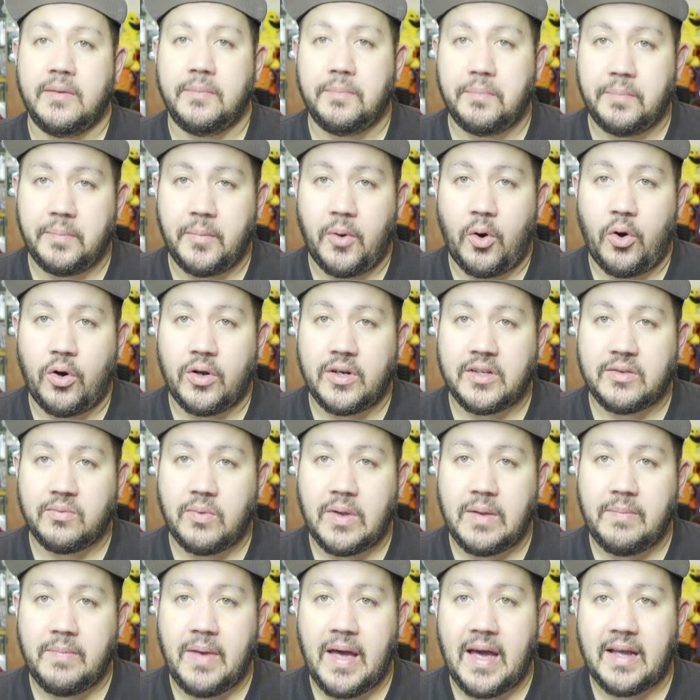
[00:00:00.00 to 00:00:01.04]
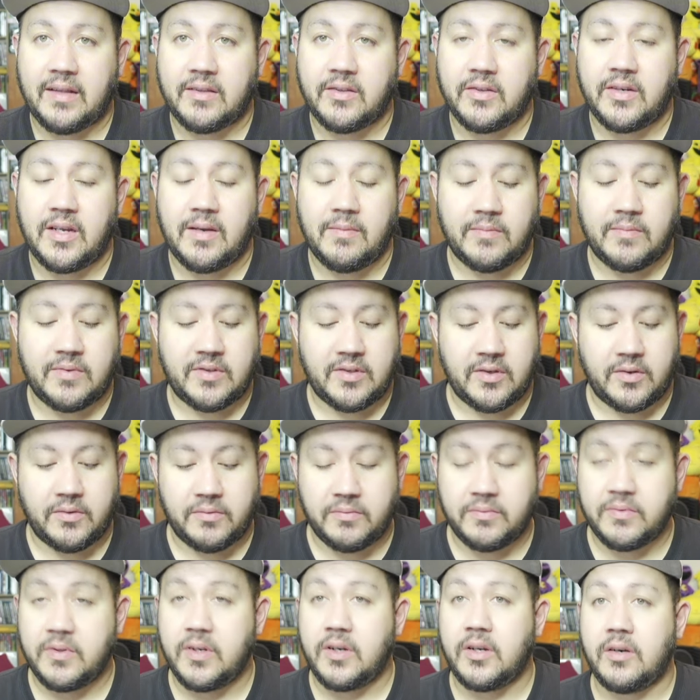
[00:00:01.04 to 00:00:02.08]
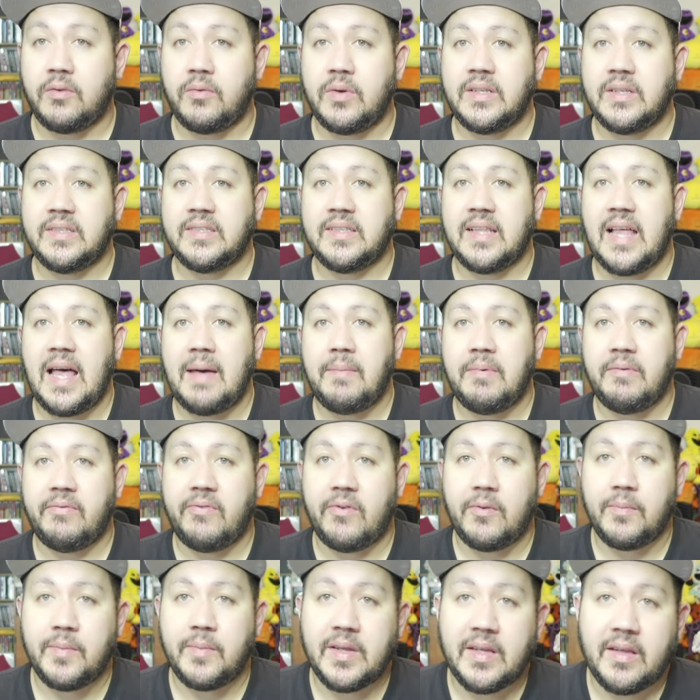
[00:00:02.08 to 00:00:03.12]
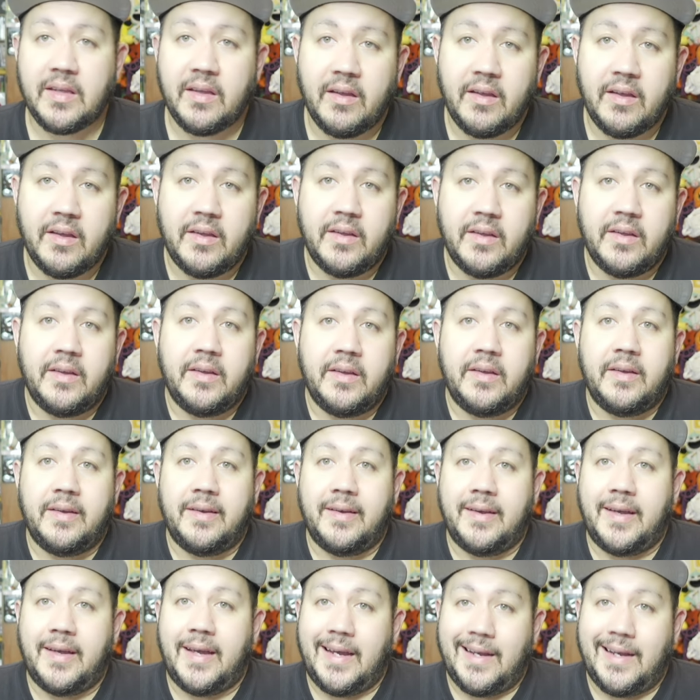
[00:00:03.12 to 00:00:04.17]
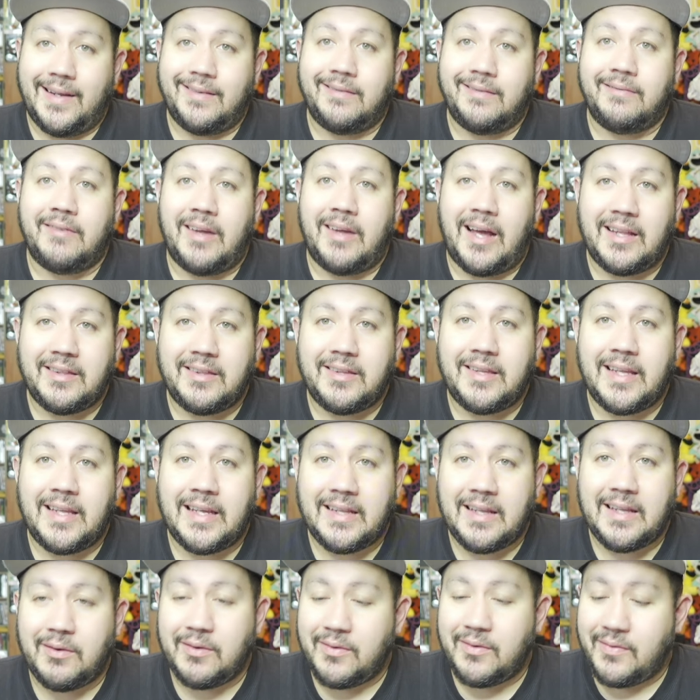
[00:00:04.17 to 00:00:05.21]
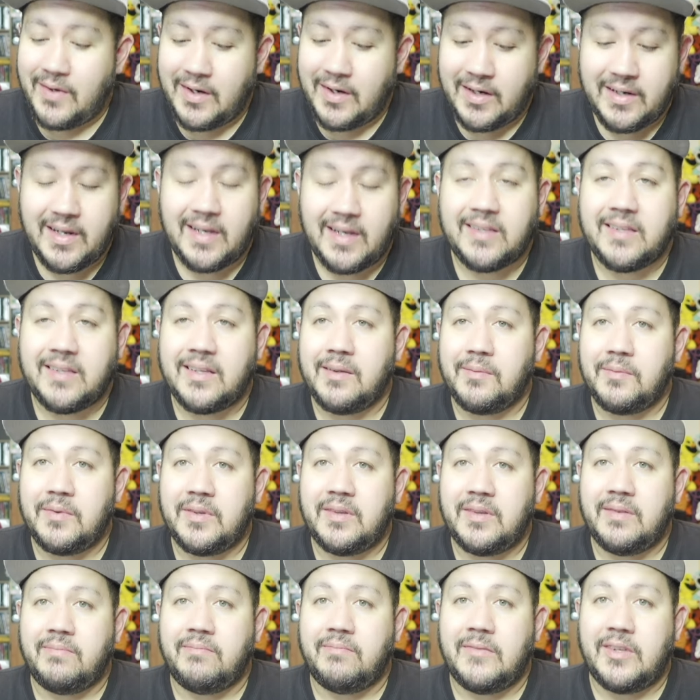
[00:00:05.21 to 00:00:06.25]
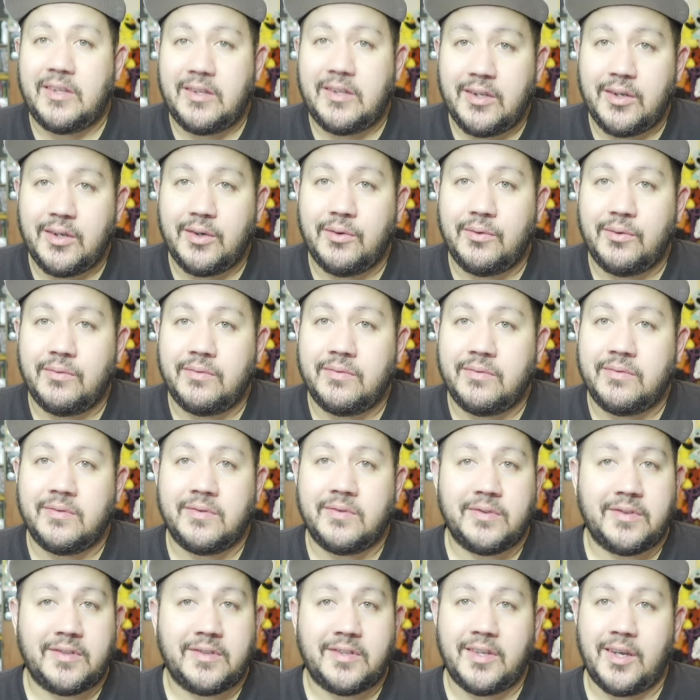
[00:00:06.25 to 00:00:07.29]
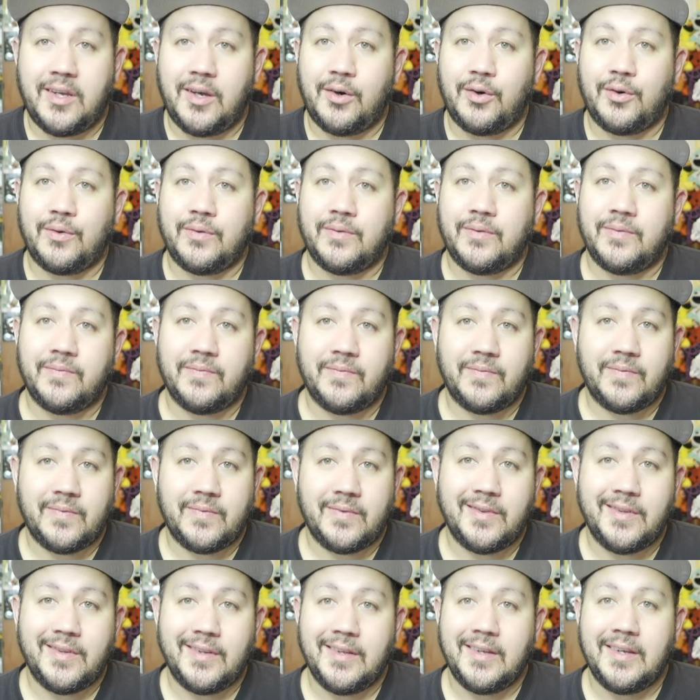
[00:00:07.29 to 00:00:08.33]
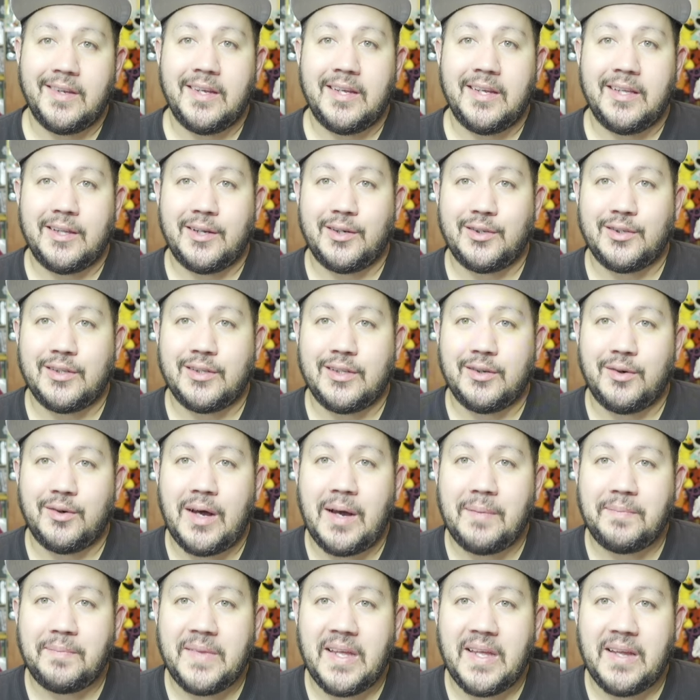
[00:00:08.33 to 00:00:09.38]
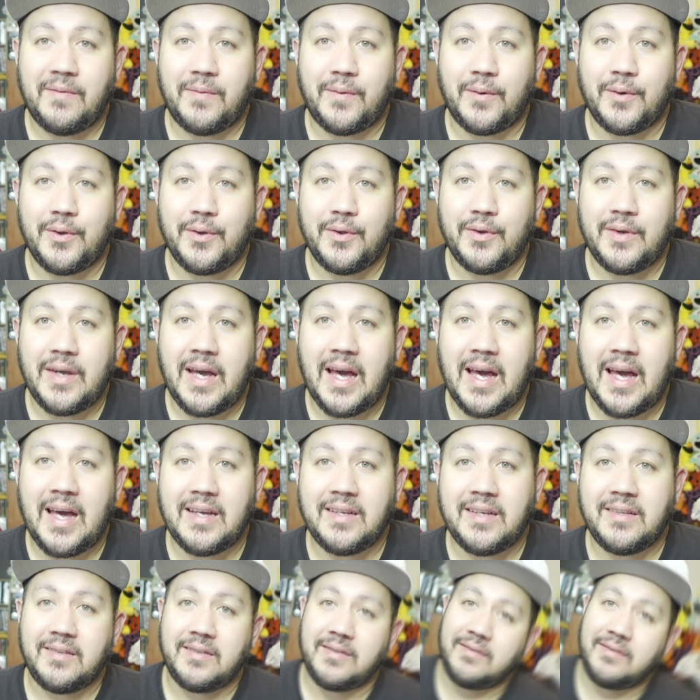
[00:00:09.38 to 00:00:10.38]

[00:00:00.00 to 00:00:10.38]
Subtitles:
on its way back to them. So they're going to re-slab it for me. And I think that was very nice of them to do. So there's a little update for you guys.